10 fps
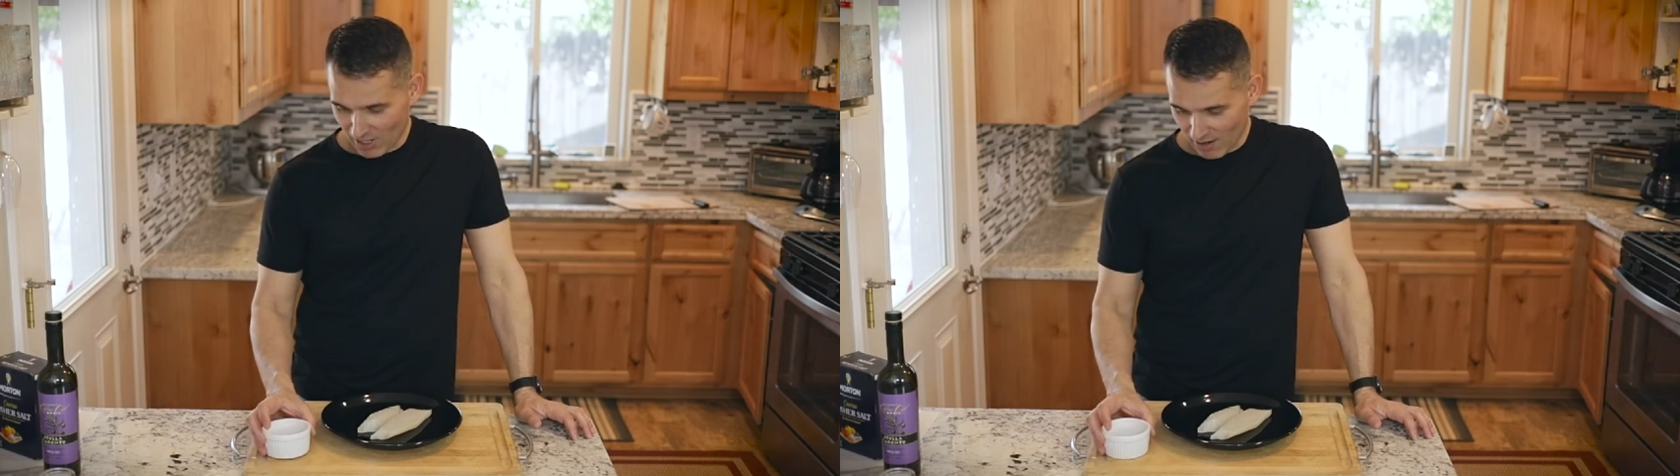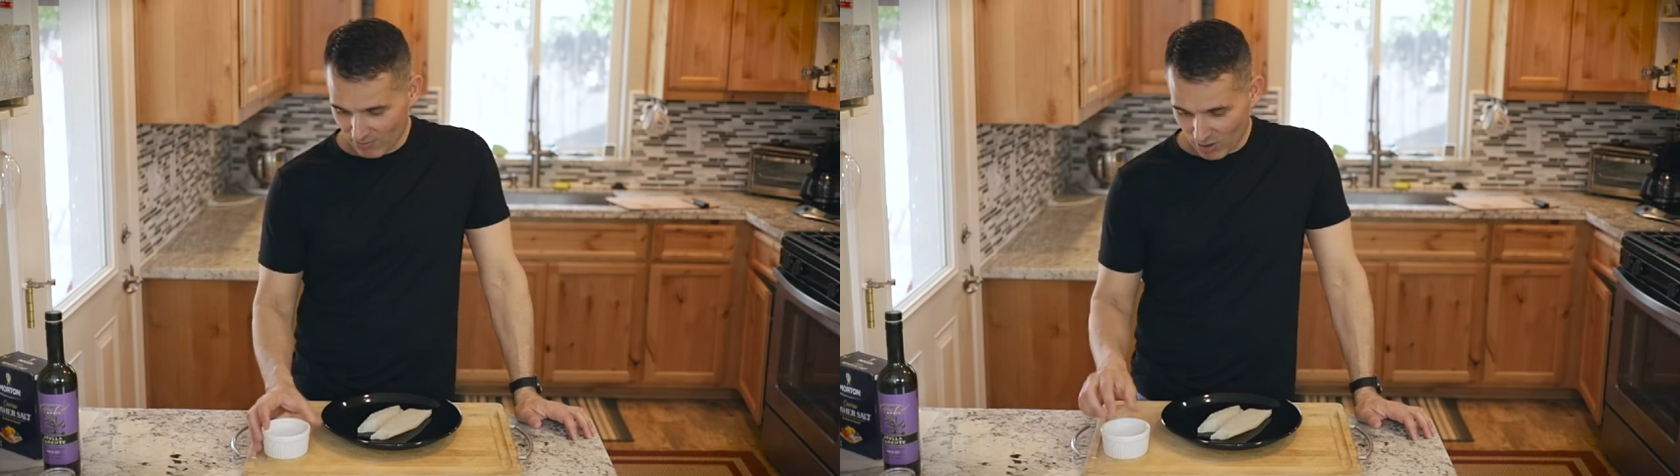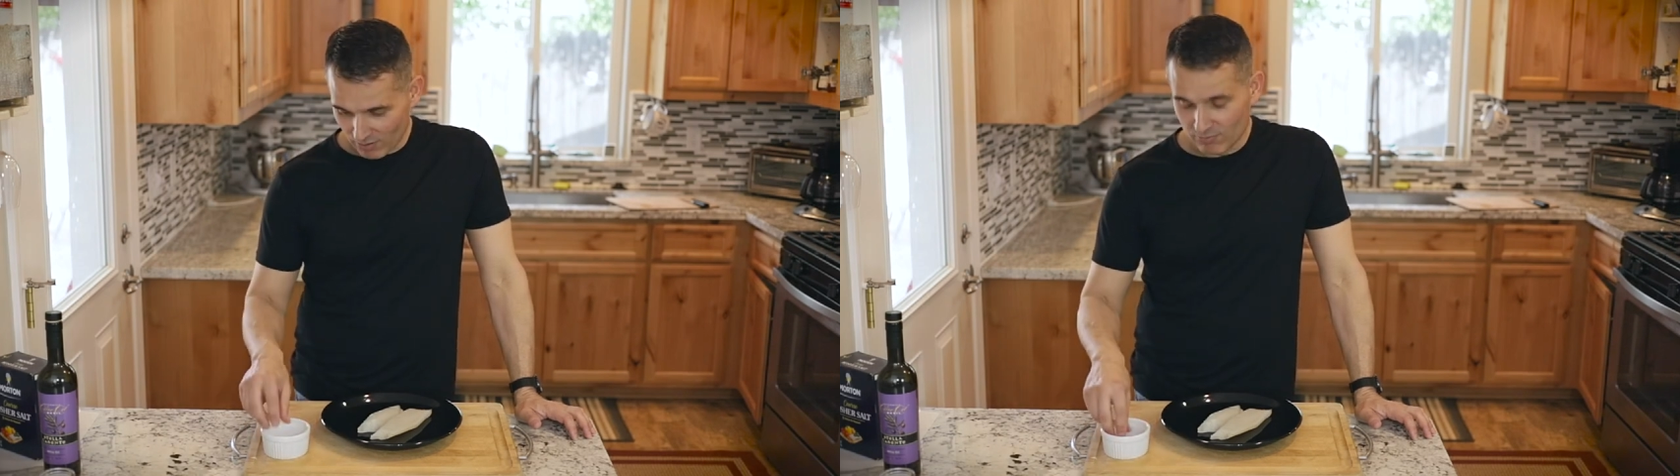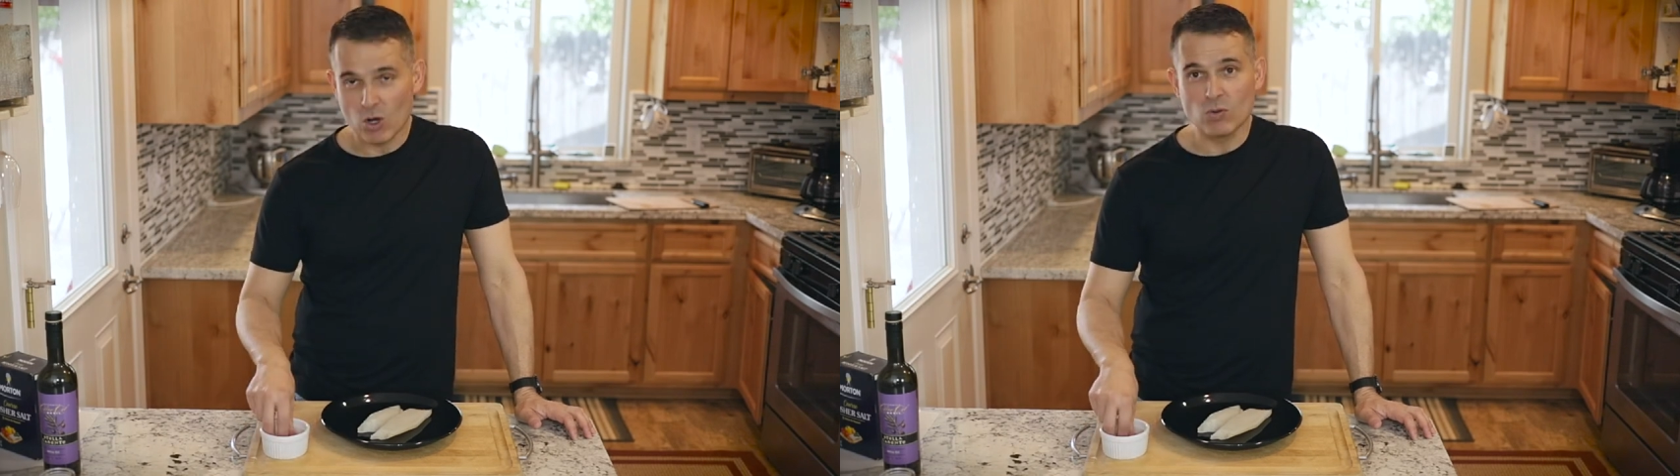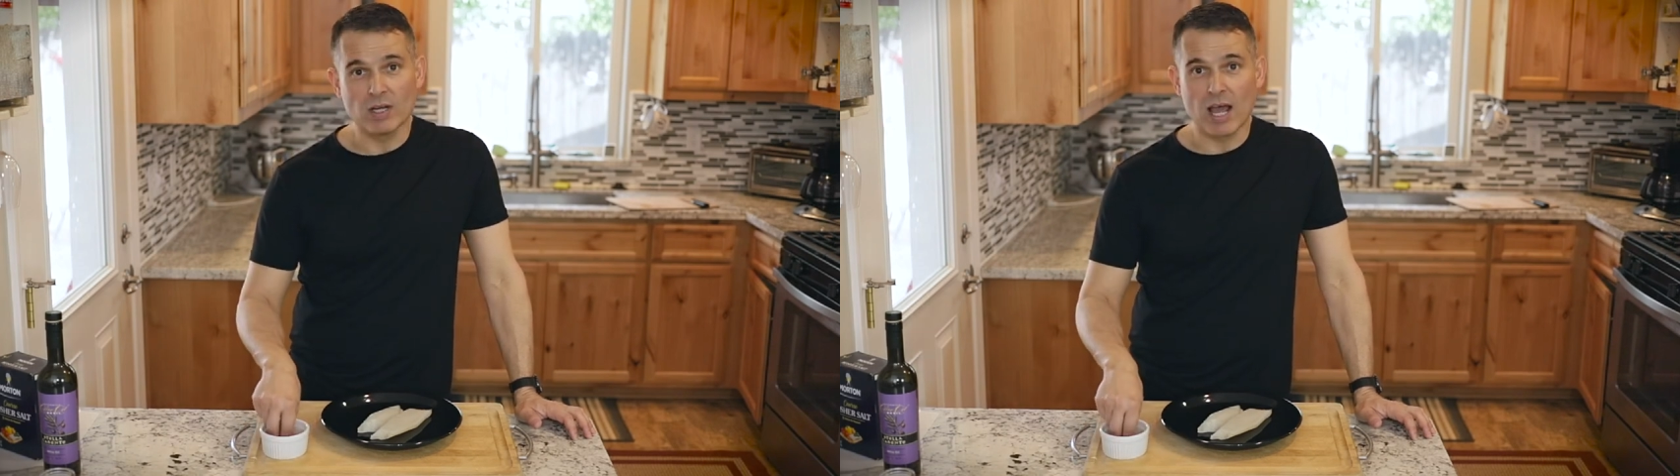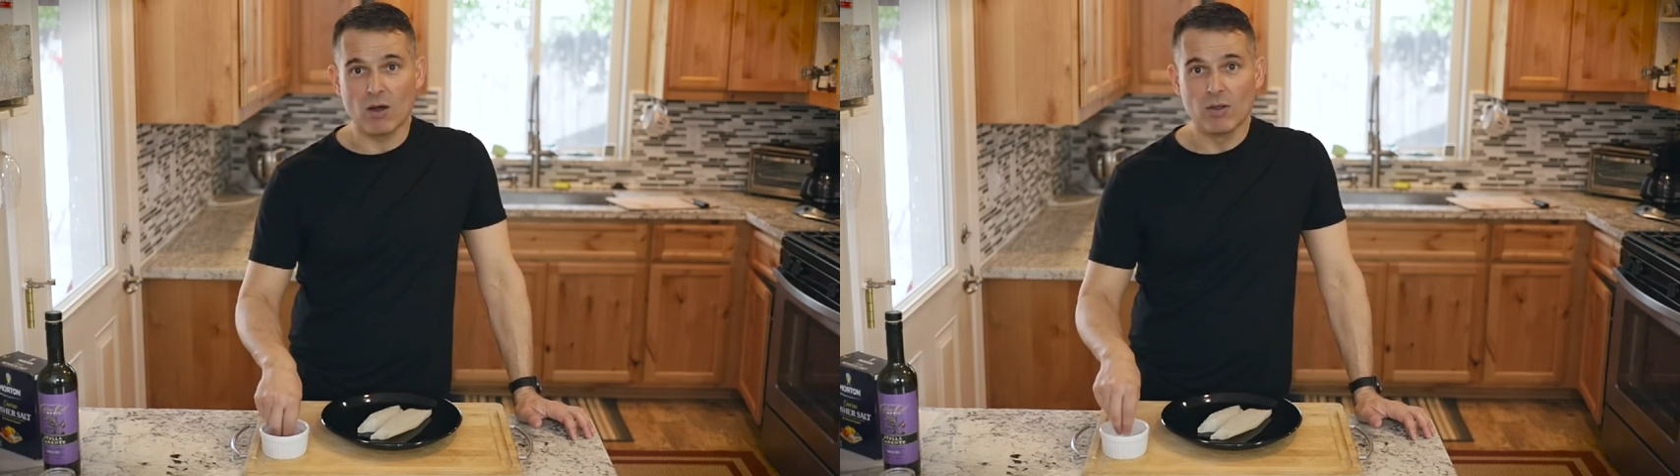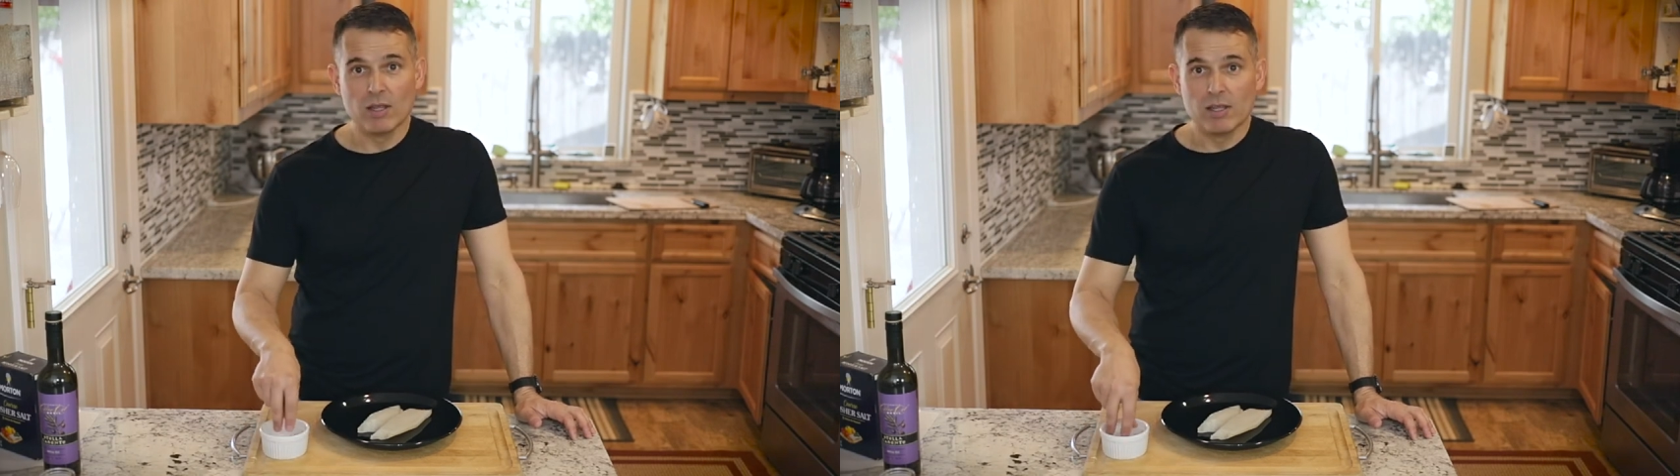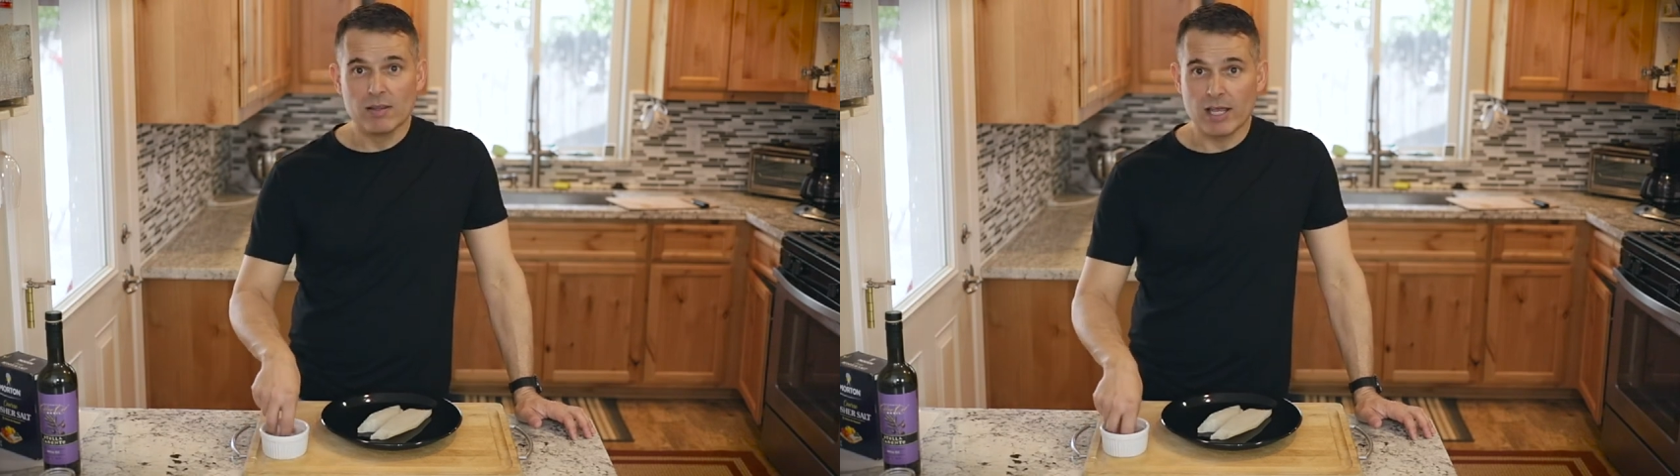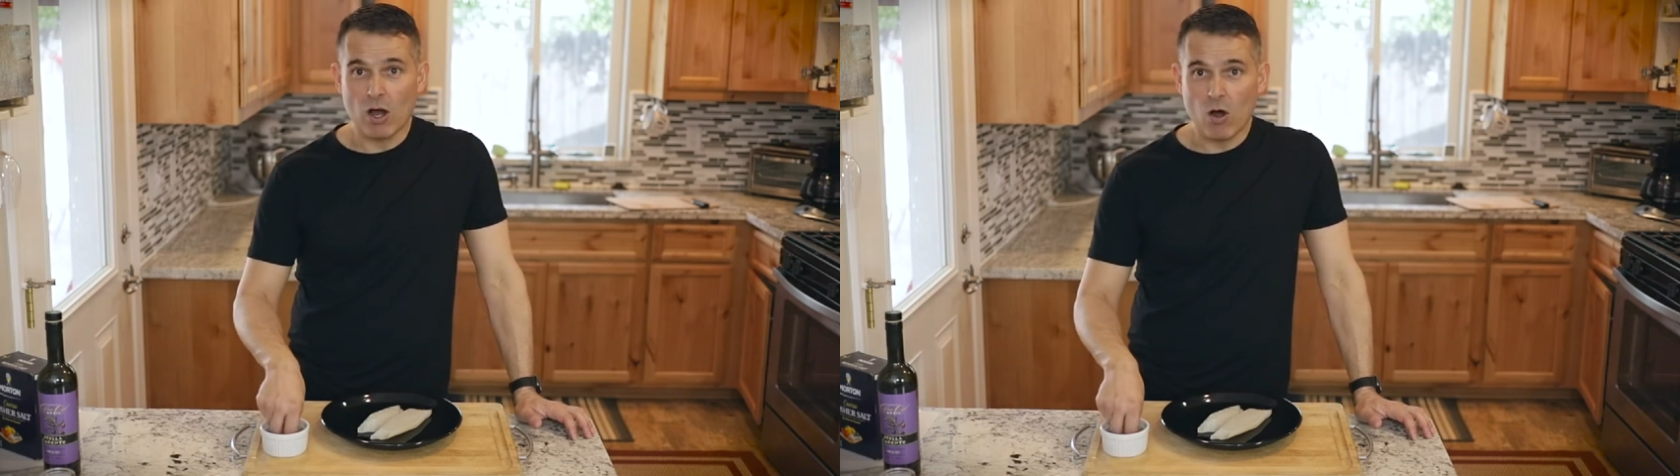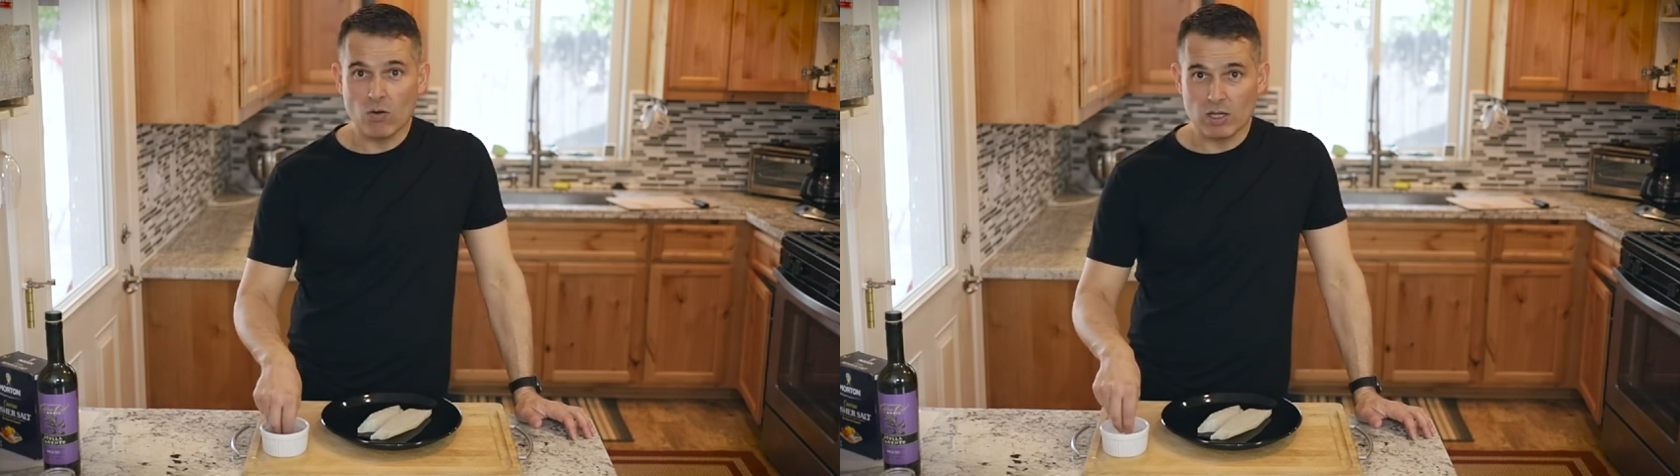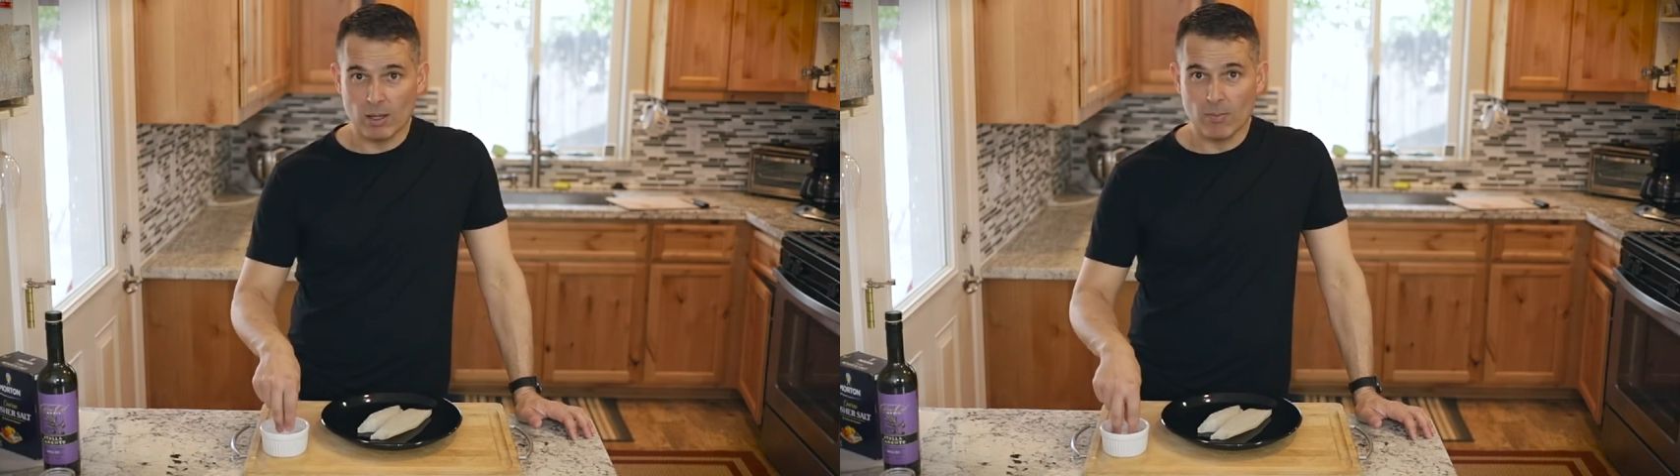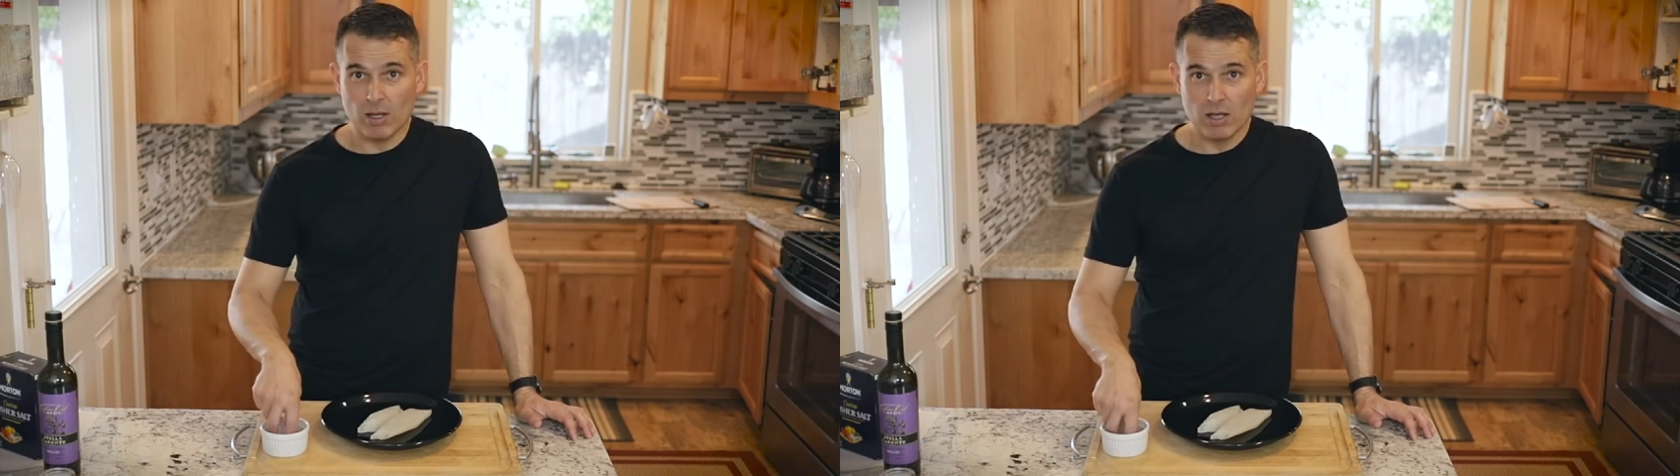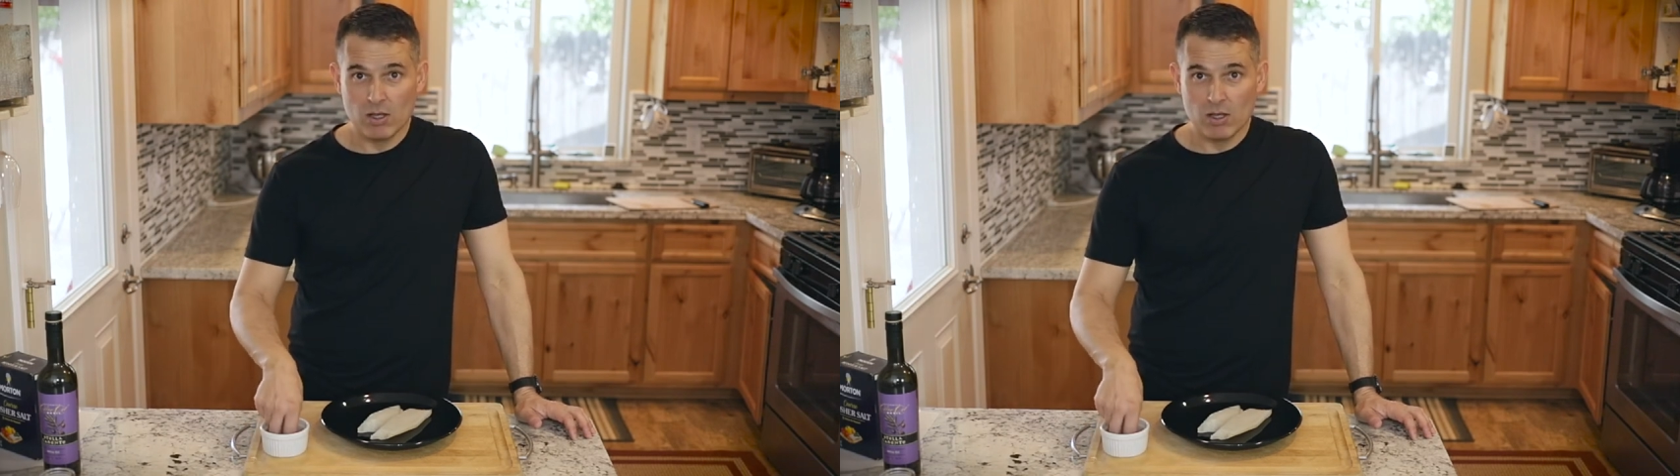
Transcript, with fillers: A lot of them are in vogue now. They all come